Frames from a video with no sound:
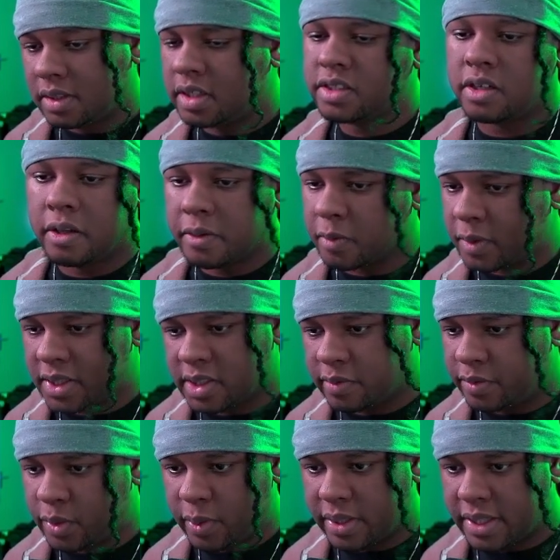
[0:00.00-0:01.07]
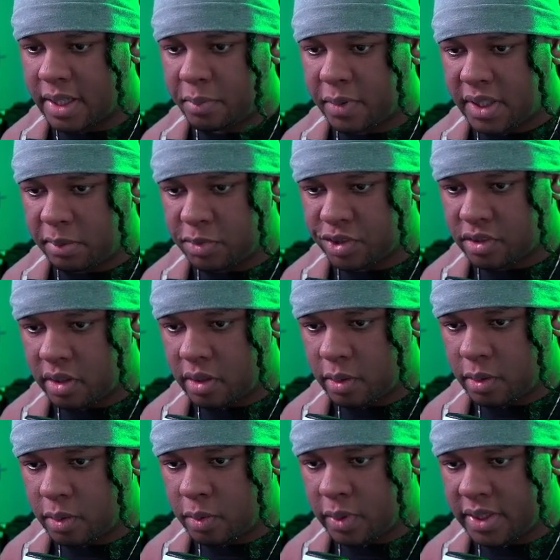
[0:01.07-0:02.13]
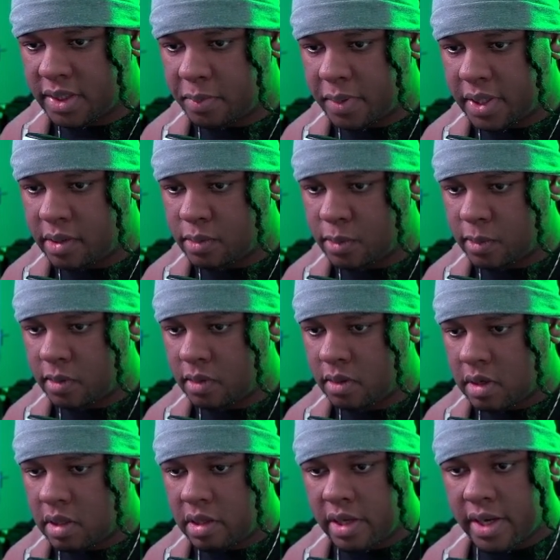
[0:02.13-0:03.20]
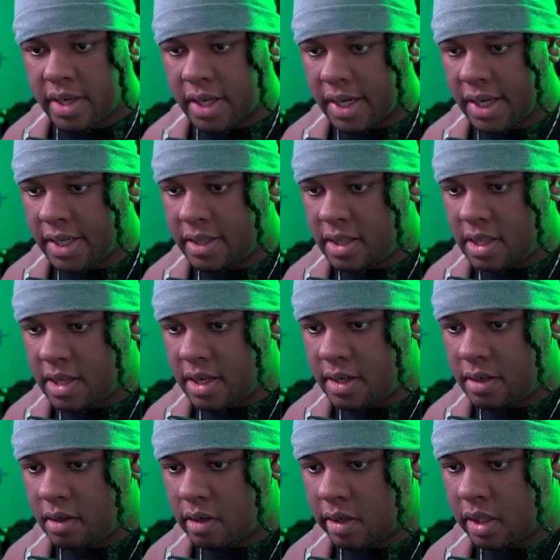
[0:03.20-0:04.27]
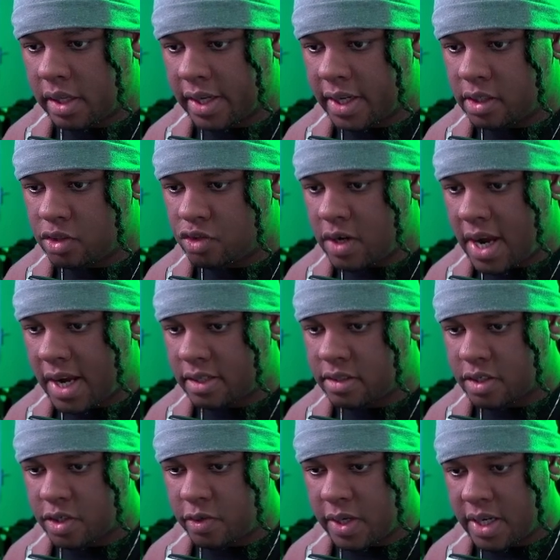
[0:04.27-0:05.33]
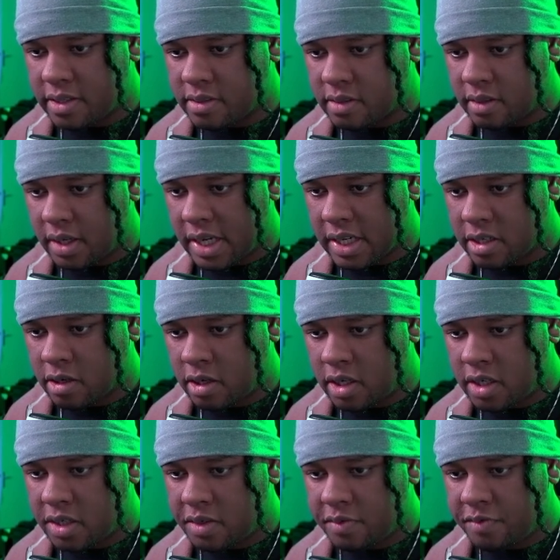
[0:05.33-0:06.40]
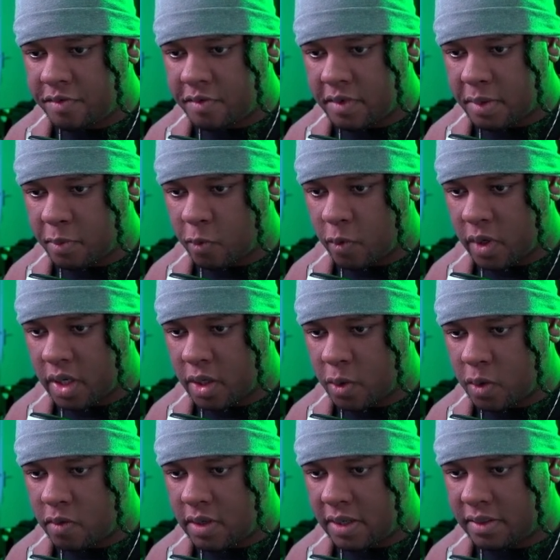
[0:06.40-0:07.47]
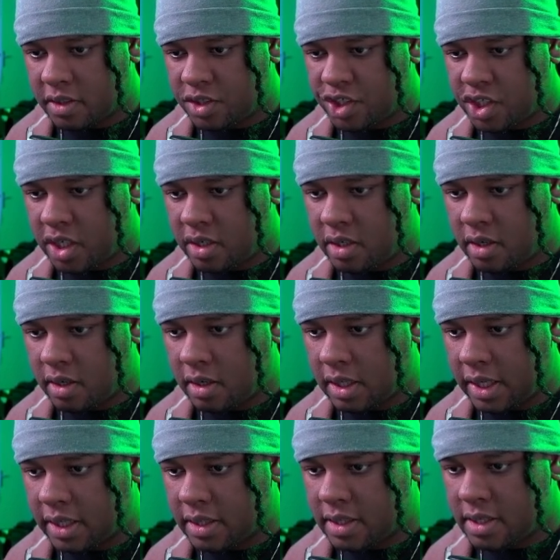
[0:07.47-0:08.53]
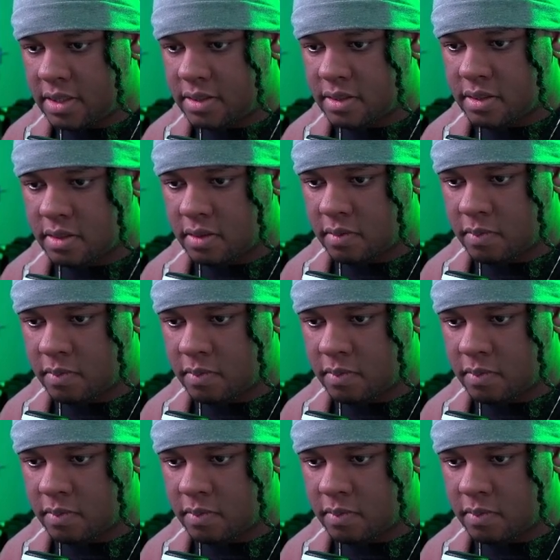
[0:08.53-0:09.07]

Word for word: There's other ways of doing that, but I'm just gonna go with the pen tool. Click and then click and drag to create a curve. We're gonna go around the chin like this.